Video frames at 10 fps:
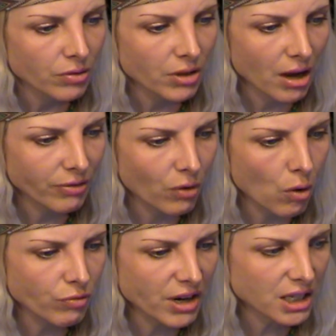
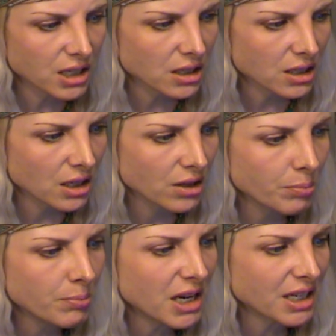Therefore read it in
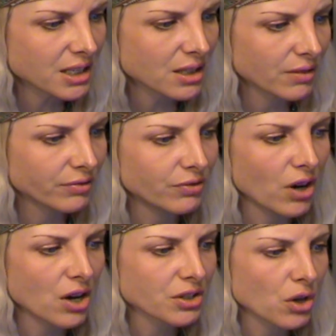the midst of
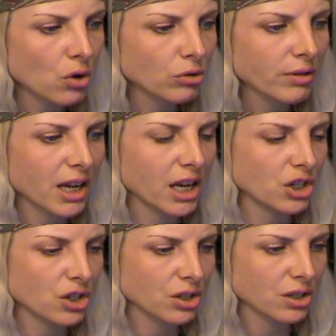vast
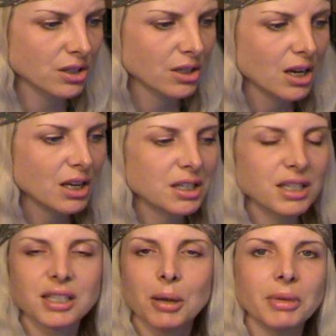congregations,
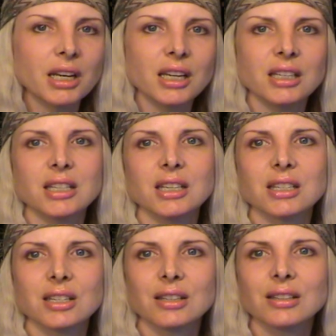disseminate
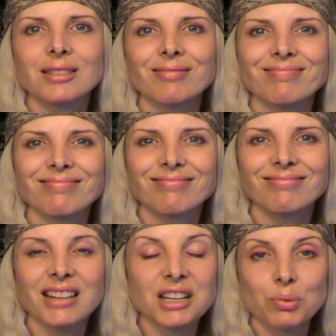it.
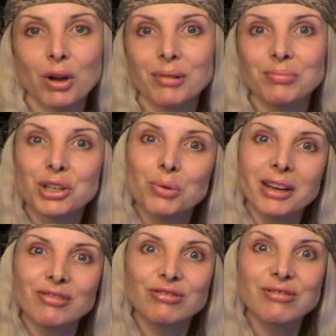That's what I'm
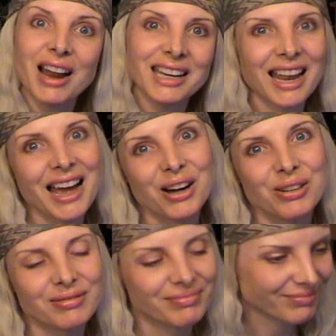doing right
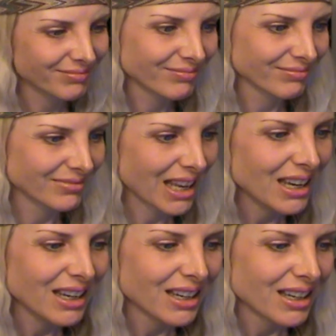now.
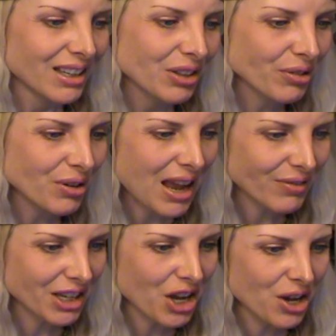Through
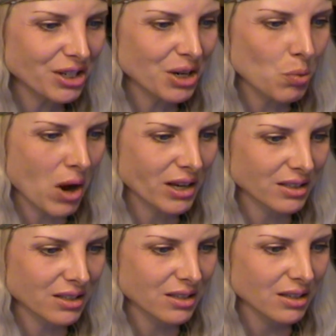having heard it
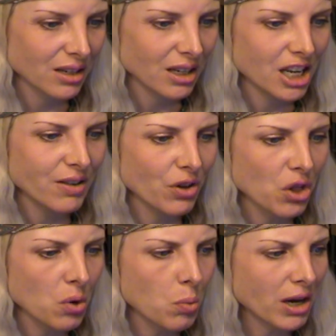once, even
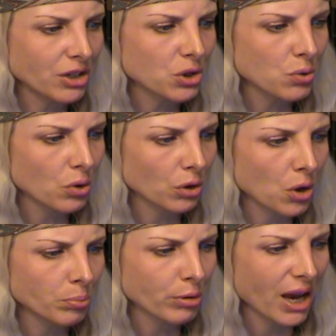though one do not
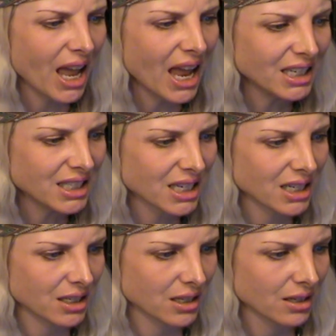comprehend
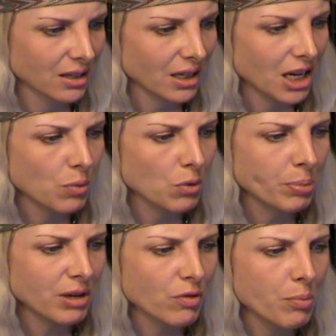it, it will
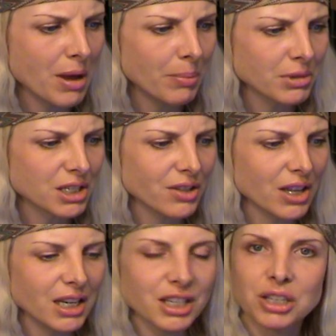be remembered in
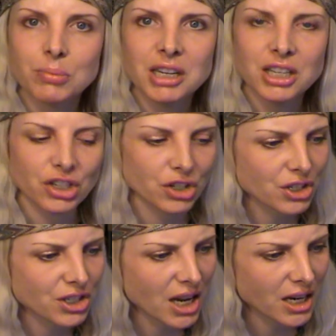the intermediate
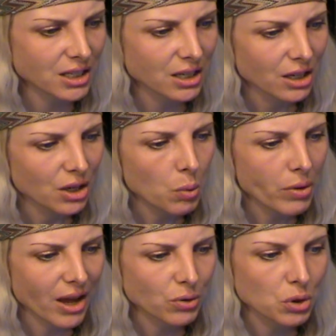state,
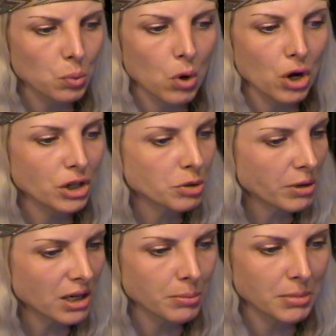without a word
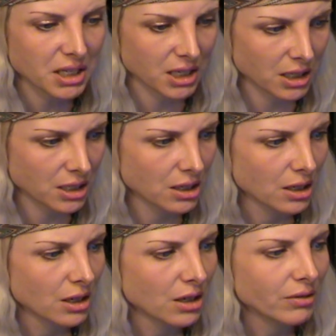being omitted,
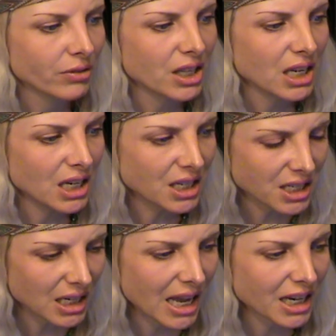for the
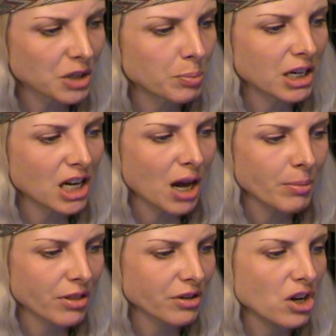intellect
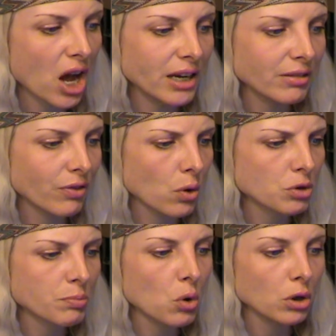becometh
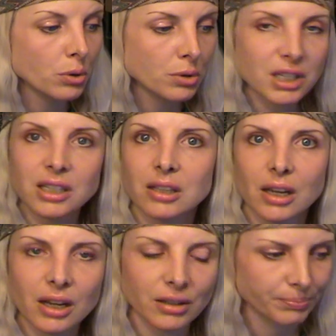ninefold more lucid
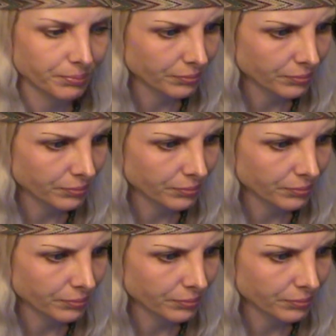there.